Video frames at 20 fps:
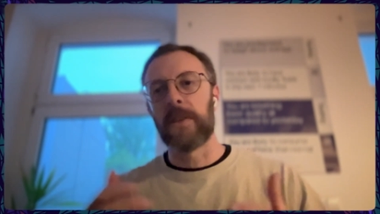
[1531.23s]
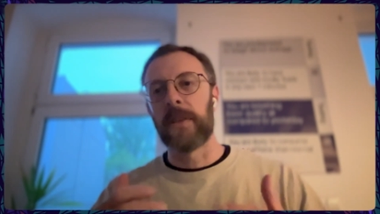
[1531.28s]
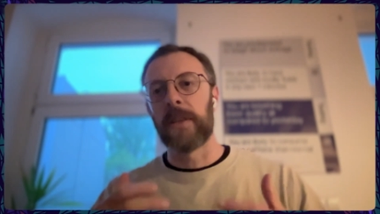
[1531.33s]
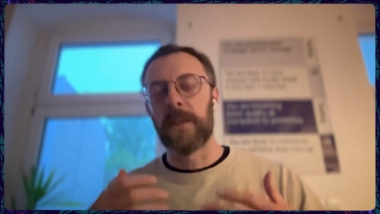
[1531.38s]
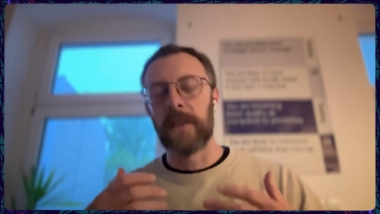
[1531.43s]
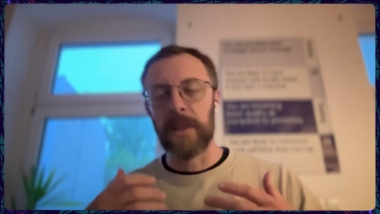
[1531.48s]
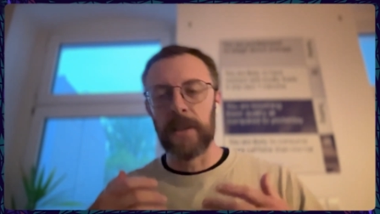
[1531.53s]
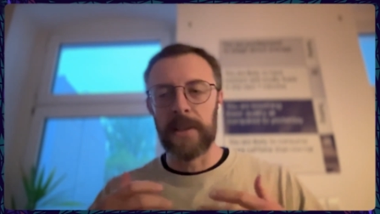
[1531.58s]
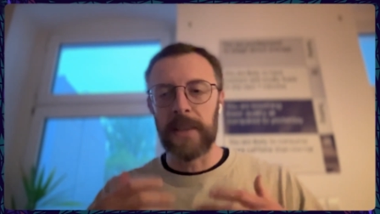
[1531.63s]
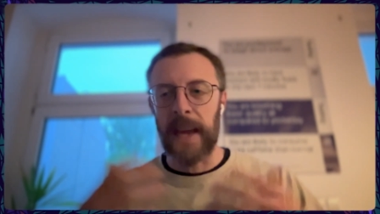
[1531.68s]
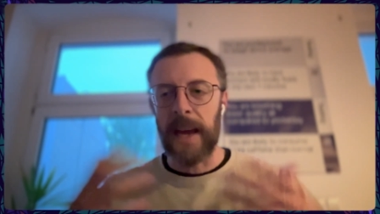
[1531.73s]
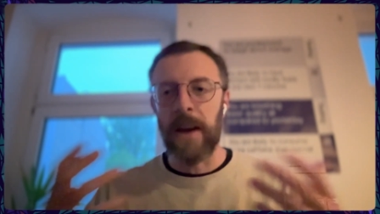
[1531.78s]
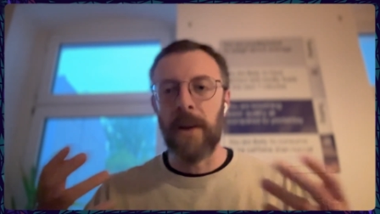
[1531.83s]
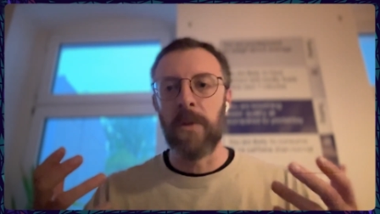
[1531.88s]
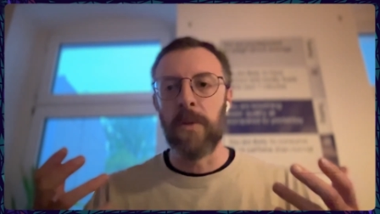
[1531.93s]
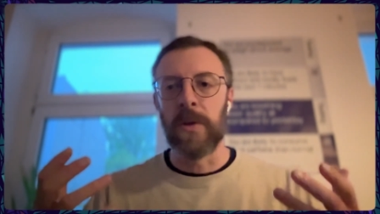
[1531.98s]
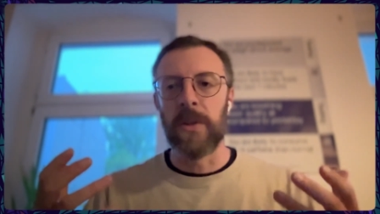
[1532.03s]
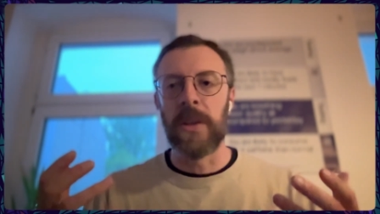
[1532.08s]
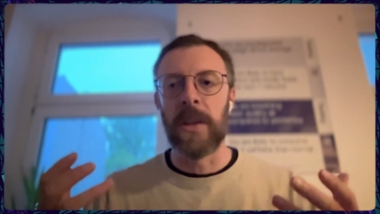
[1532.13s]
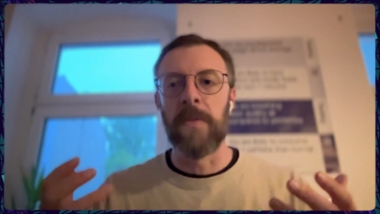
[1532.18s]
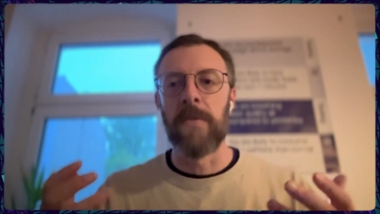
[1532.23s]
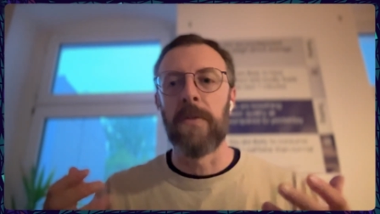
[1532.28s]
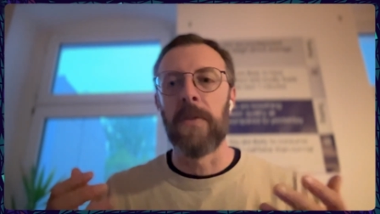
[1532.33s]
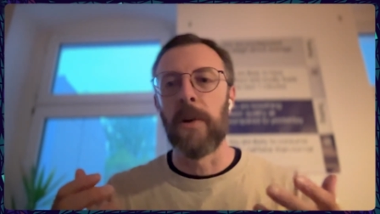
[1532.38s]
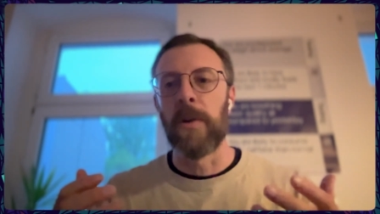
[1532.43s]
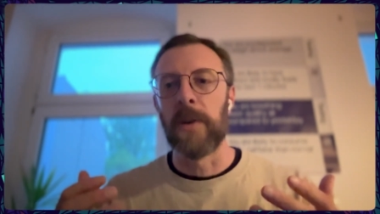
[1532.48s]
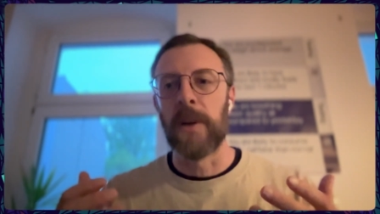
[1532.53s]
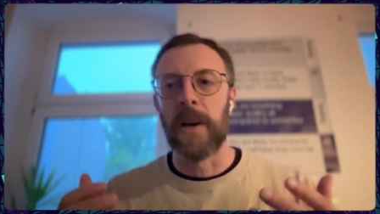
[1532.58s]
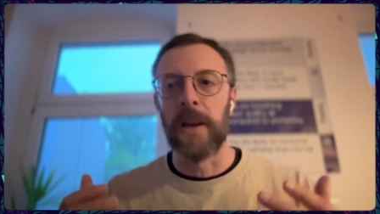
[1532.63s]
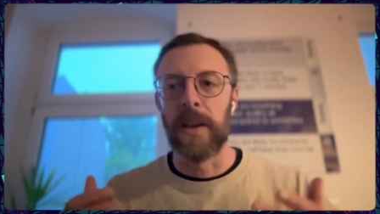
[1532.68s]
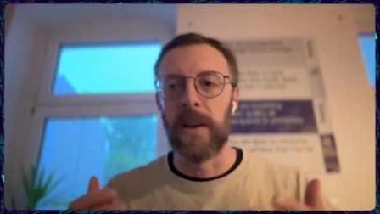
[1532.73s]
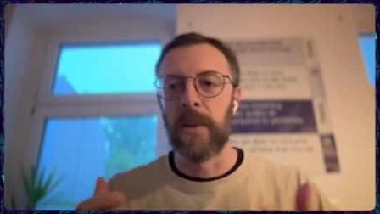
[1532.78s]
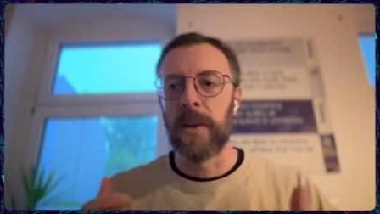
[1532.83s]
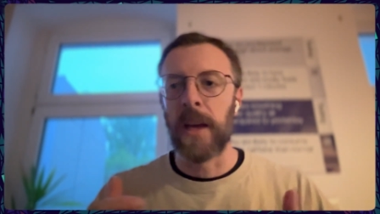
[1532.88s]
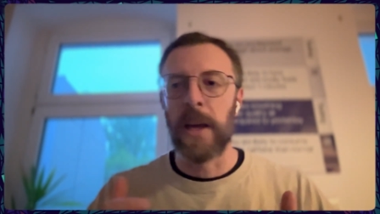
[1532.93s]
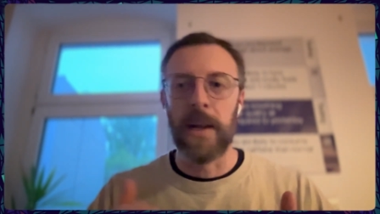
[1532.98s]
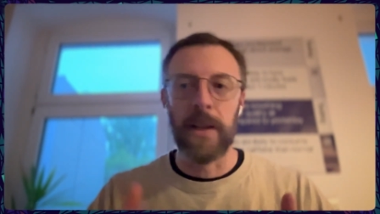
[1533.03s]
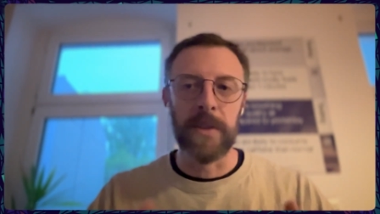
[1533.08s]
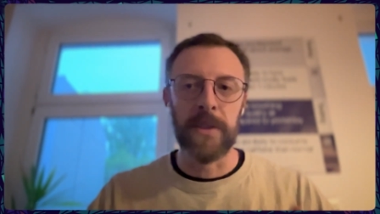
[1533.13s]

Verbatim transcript: So the DAO would then vote on, okay,